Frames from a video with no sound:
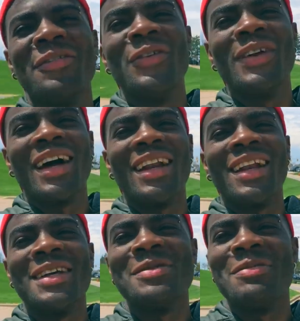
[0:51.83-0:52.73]
food
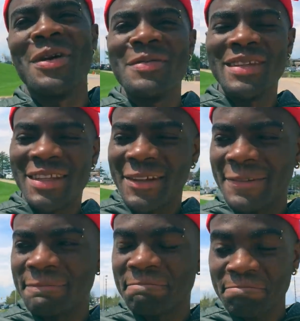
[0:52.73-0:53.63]
handlers permit, you
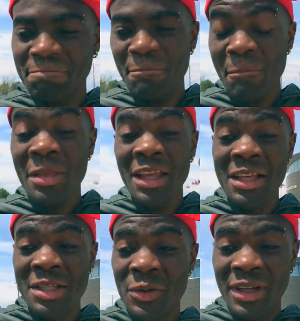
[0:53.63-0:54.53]
know.
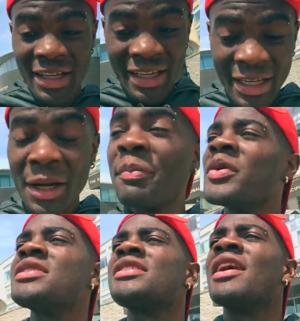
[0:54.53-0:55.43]
You see, when you're in the
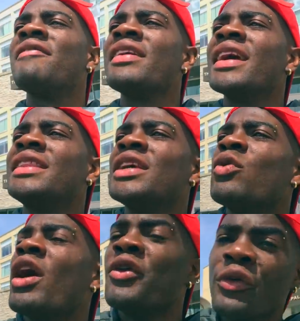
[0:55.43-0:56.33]
process of
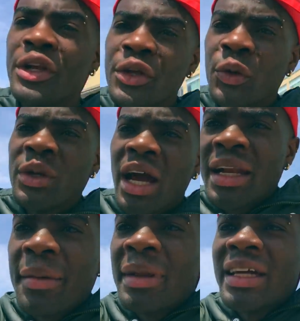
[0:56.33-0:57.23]
getting one renewed
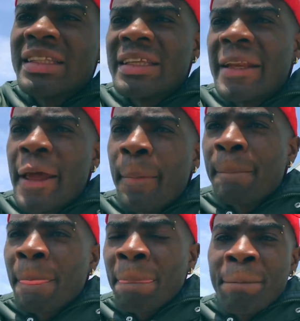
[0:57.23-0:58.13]
and them little thing there,
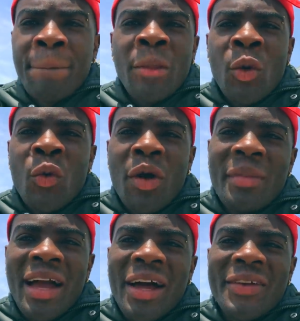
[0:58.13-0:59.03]
what
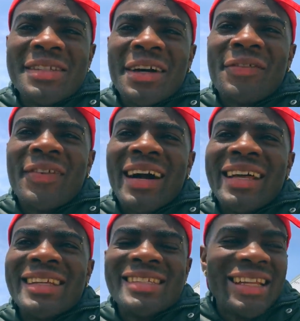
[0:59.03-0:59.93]
me always a
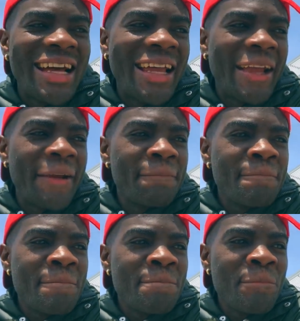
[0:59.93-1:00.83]
fine is like,
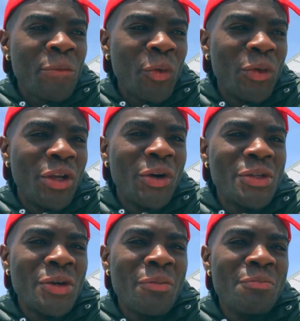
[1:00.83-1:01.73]
you go
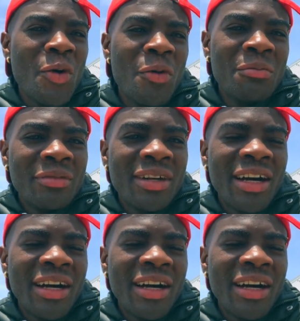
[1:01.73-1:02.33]
so boom,